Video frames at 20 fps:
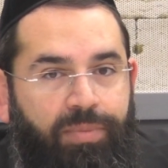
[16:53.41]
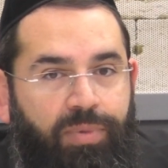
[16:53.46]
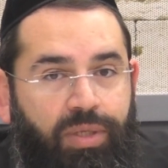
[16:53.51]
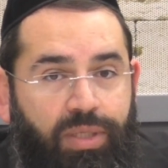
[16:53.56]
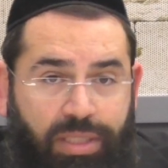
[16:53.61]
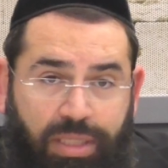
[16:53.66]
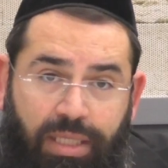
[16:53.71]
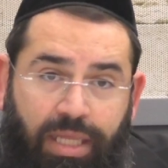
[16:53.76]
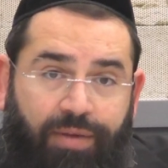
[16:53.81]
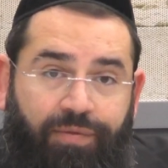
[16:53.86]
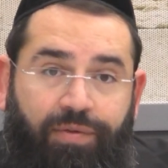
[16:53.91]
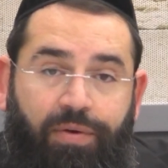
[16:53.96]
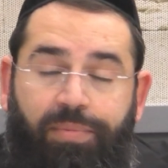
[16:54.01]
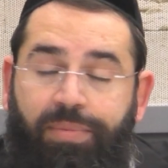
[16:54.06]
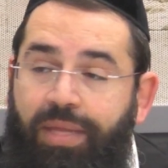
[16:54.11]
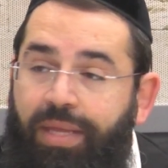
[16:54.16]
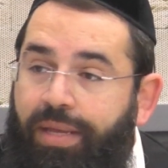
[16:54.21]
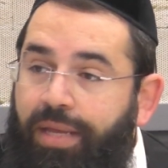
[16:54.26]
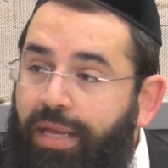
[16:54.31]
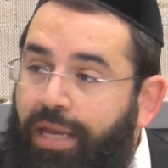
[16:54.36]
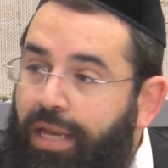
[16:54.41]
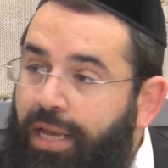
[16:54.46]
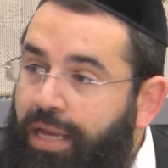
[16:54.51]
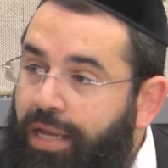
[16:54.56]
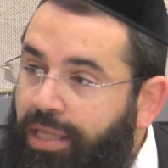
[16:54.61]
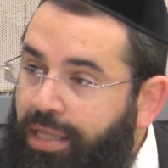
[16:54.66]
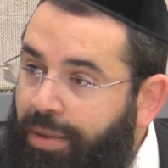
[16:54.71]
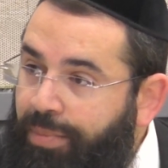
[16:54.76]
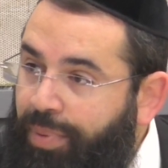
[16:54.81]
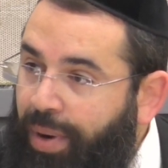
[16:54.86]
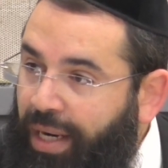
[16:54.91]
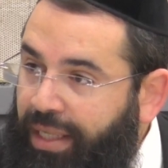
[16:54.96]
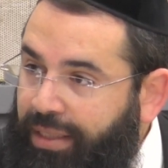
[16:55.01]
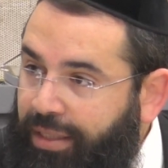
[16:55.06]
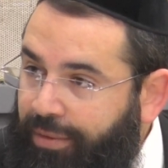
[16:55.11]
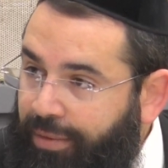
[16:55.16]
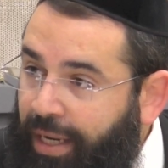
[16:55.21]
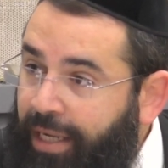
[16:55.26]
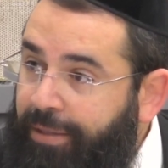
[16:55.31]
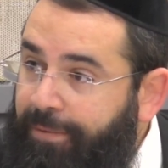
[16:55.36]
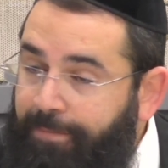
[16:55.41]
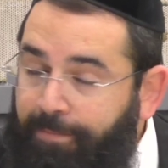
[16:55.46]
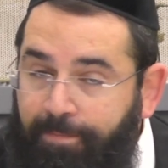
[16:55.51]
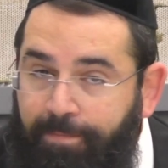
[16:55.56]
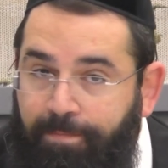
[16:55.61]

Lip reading: You see that from the Braita, right?